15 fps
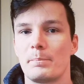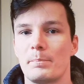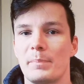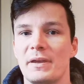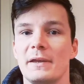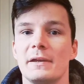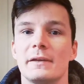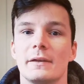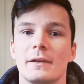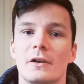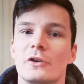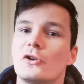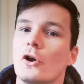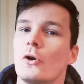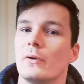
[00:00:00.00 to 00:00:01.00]
pick
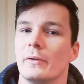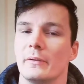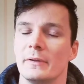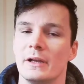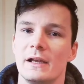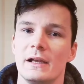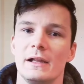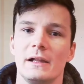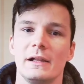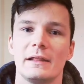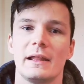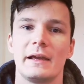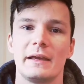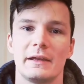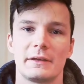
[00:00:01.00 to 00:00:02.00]
a goal,
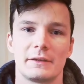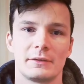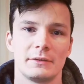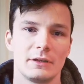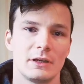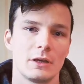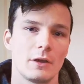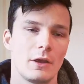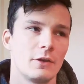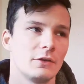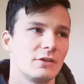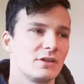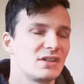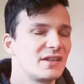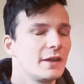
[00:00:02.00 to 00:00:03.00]
like
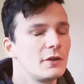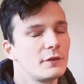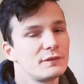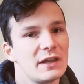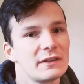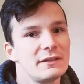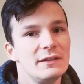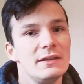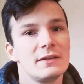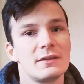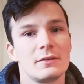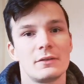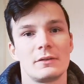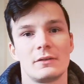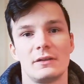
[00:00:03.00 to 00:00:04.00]
a set of
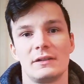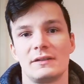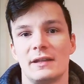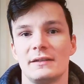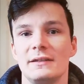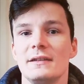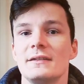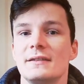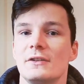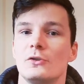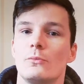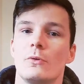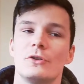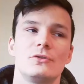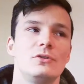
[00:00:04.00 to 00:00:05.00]
technique, techniques that
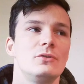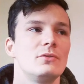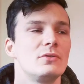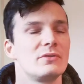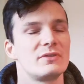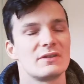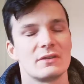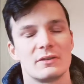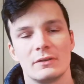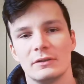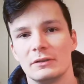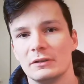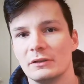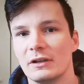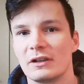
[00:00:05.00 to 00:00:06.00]
you want to use,
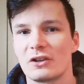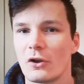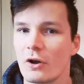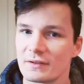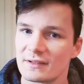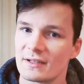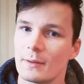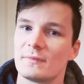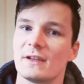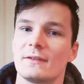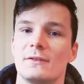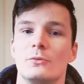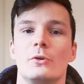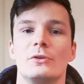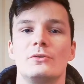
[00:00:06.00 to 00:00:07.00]
uh, a concept
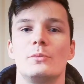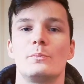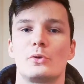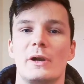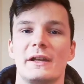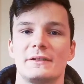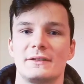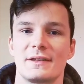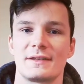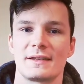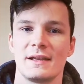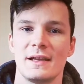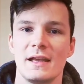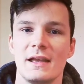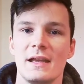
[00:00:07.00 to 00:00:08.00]
that you want to
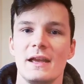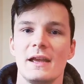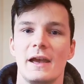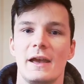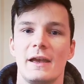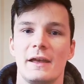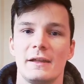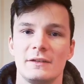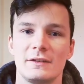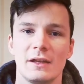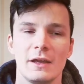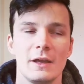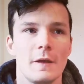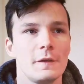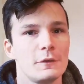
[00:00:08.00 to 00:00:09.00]
practice, and
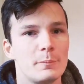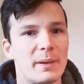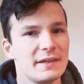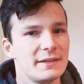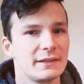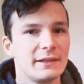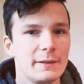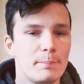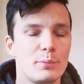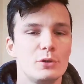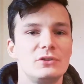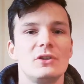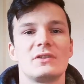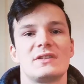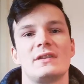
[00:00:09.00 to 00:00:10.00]
you basically
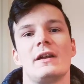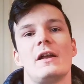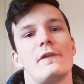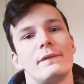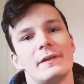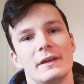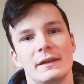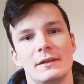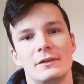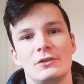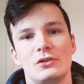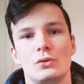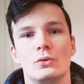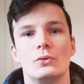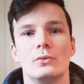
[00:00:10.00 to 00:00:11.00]
put yourself
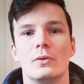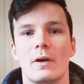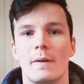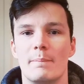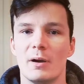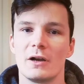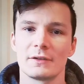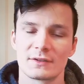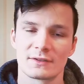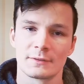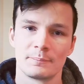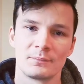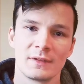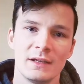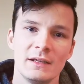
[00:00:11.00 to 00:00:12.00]
into a
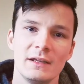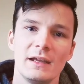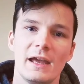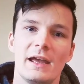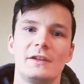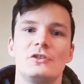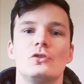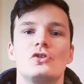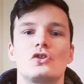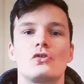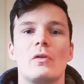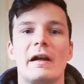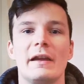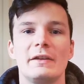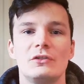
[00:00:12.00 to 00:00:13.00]
box and you
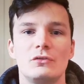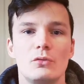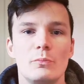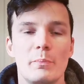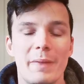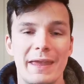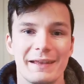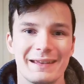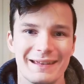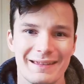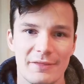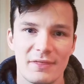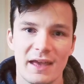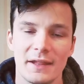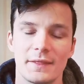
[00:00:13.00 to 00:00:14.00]
try to make
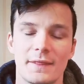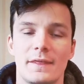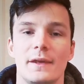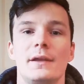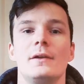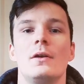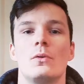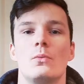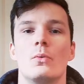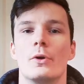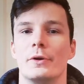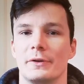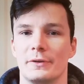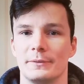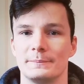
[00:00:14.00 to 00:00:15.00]
that thing
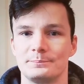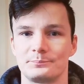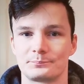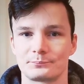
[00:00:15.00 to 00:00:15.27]
work.